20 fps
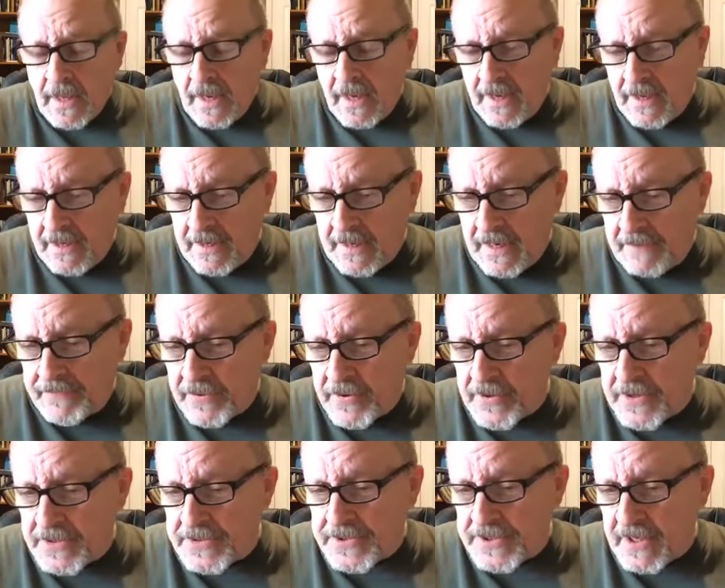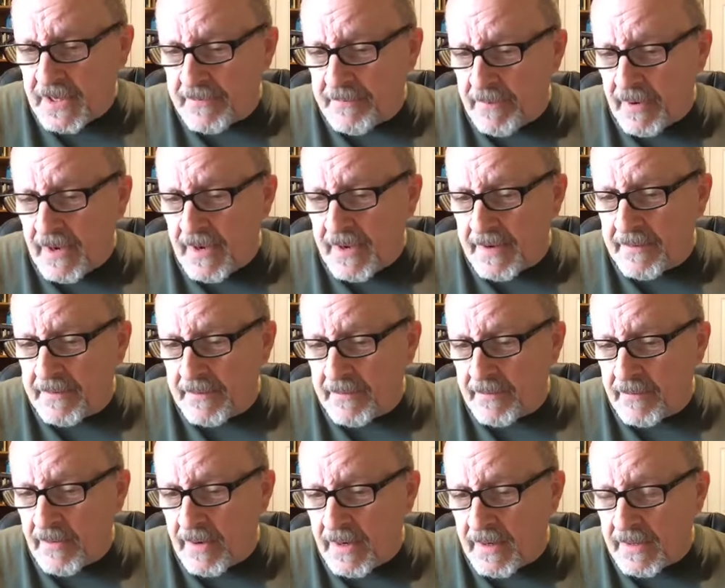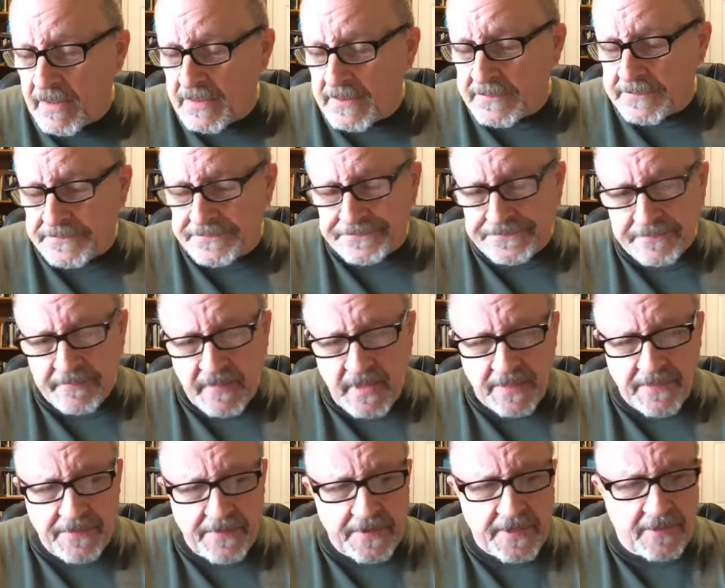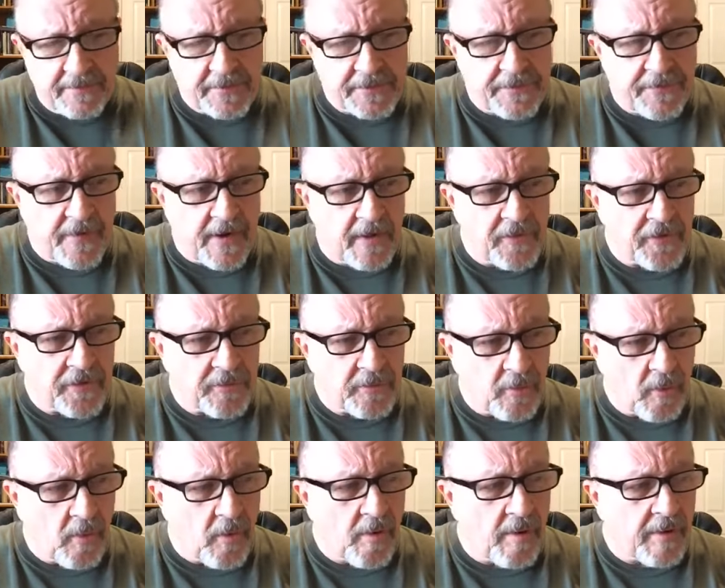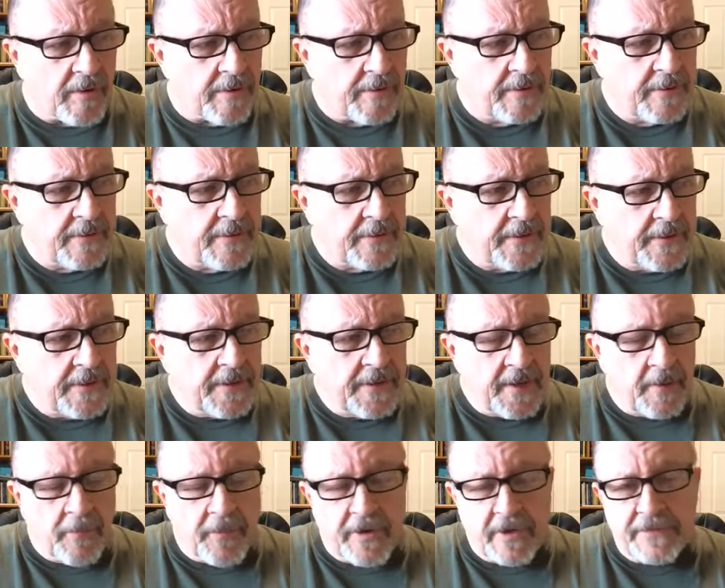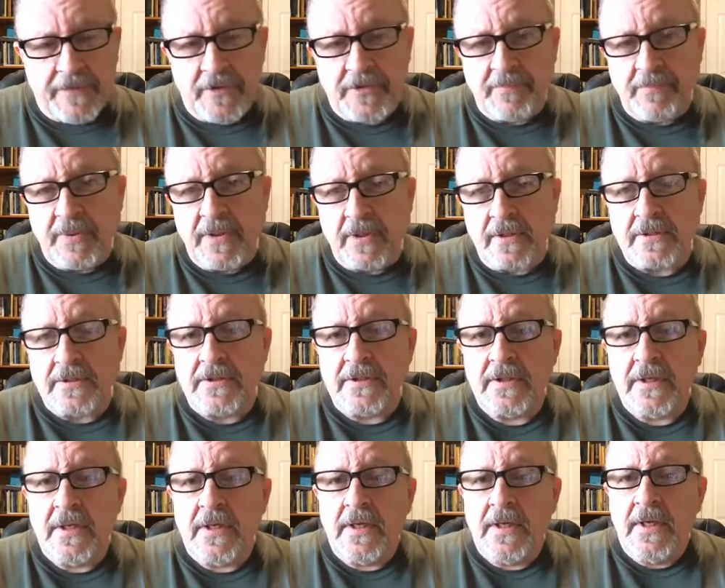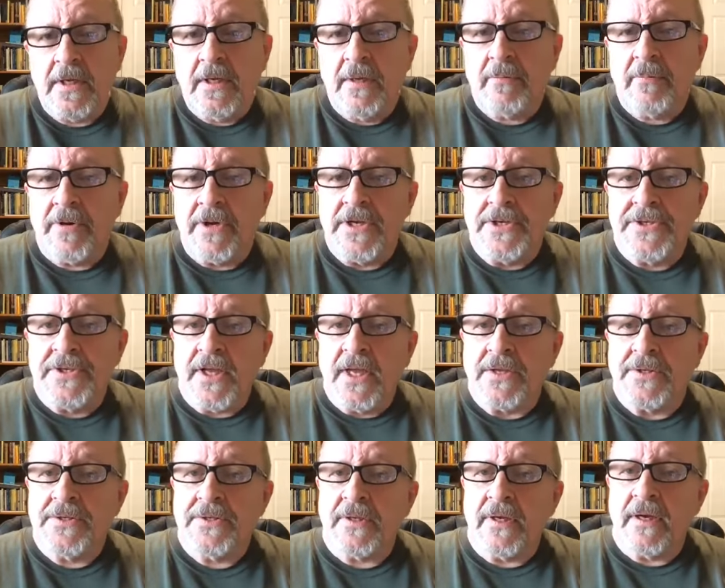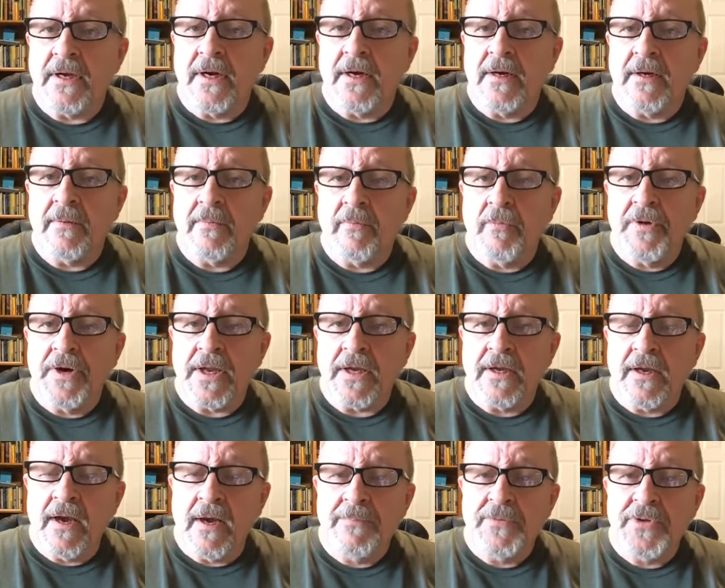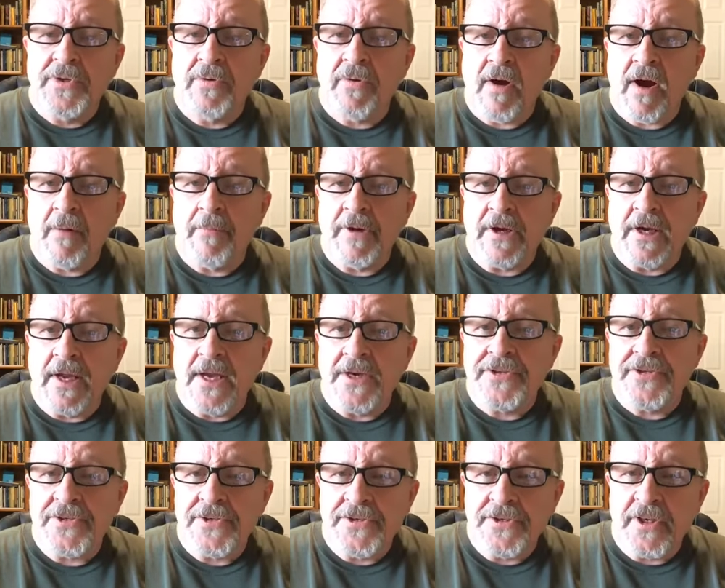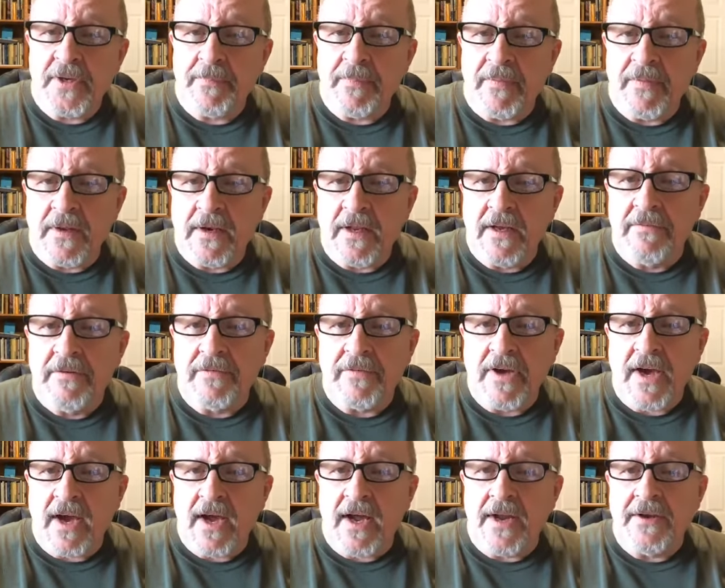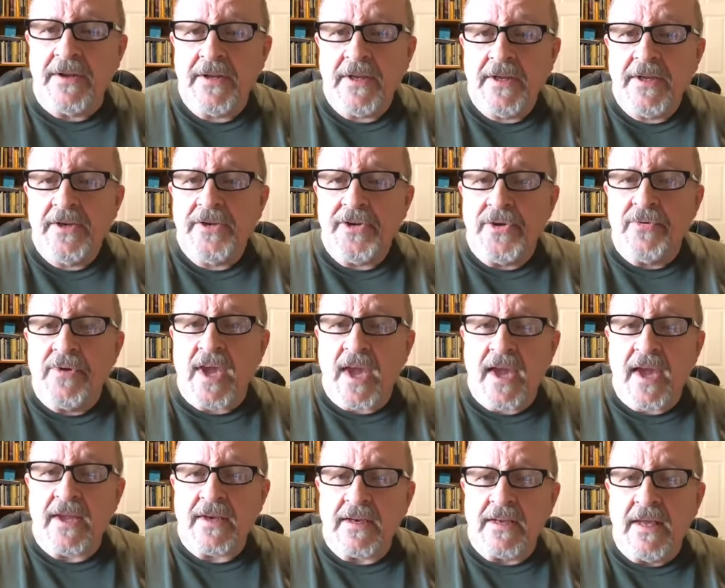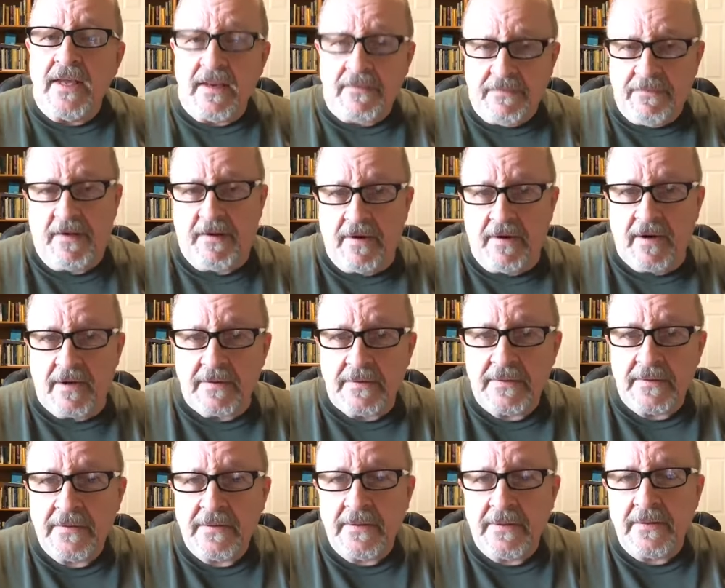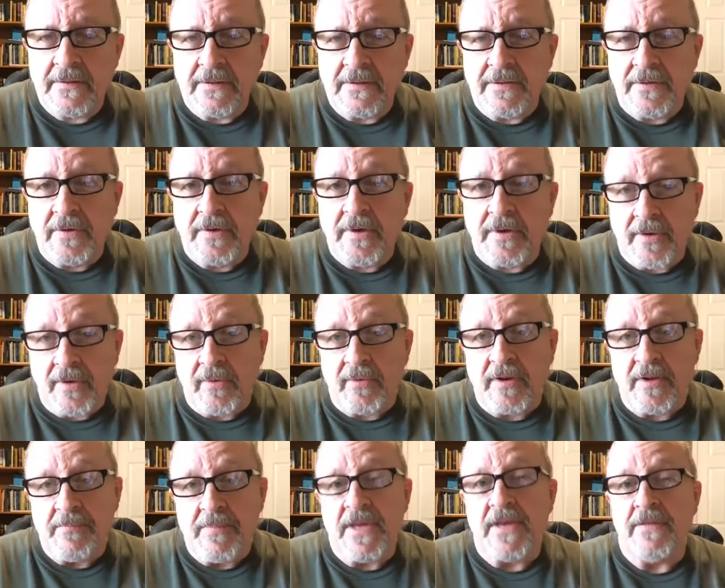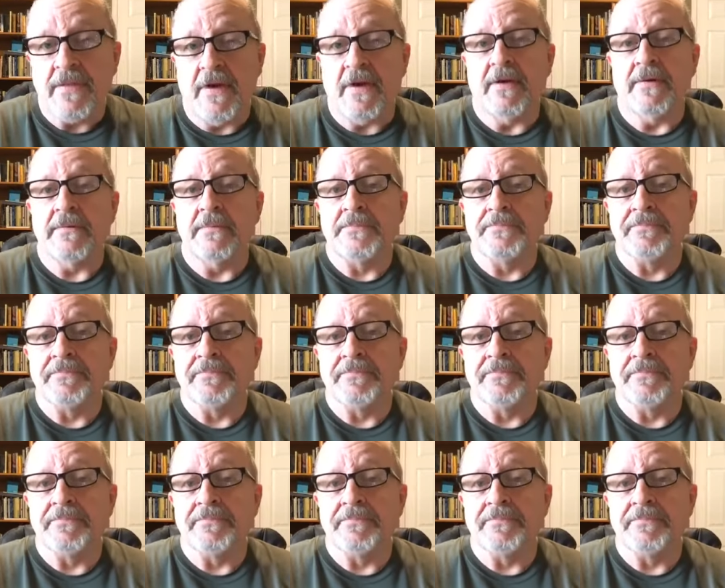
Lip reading: I've heard it said by, I think it was Father Rohr in one of his books, where he says, when it comes to our relationship and the love of God, you can't get there. You can only be there.